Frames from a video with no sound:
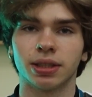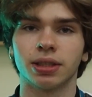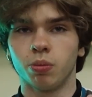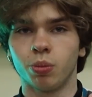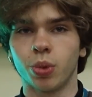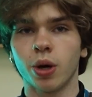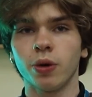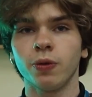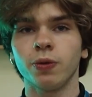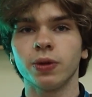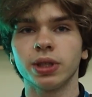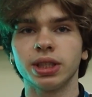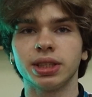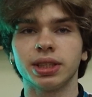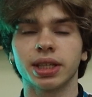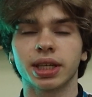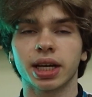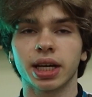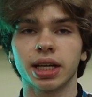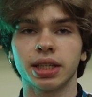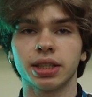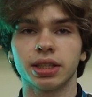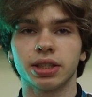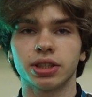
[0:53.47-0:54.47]
Both
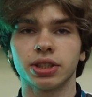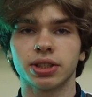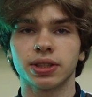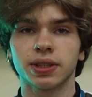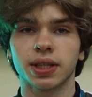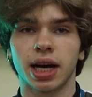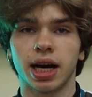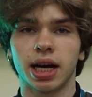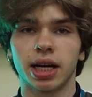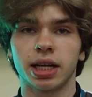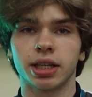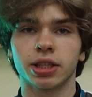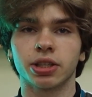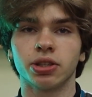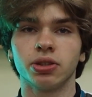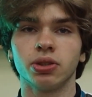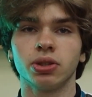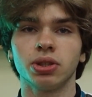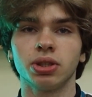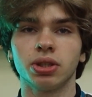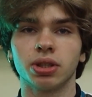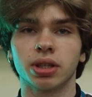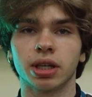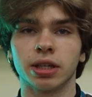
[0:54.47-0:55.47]
indicators are
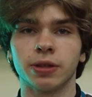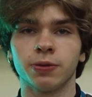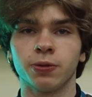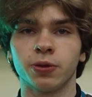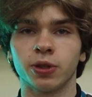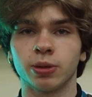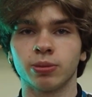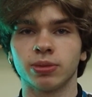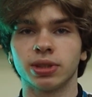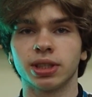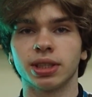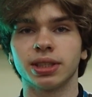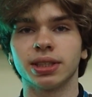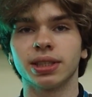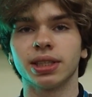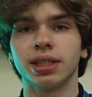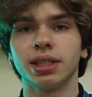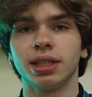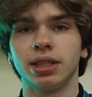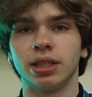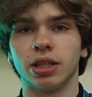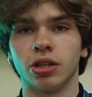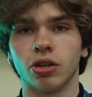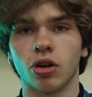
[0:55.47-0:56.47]
used to confirm the
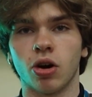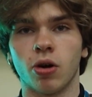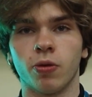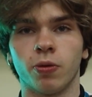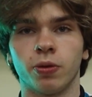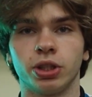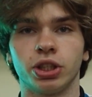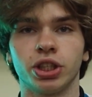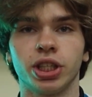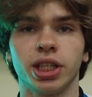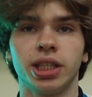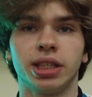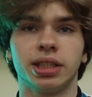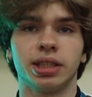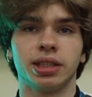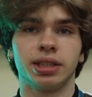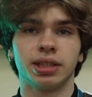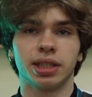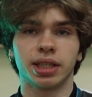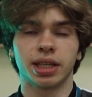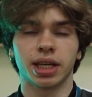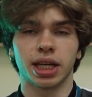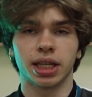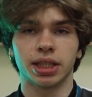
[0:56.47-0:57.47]
signal of trend
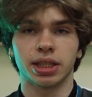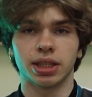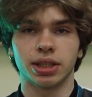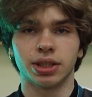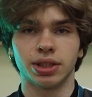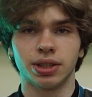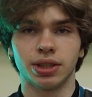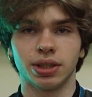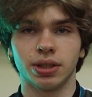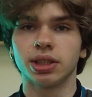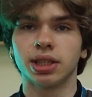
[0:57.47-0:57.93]
indicators.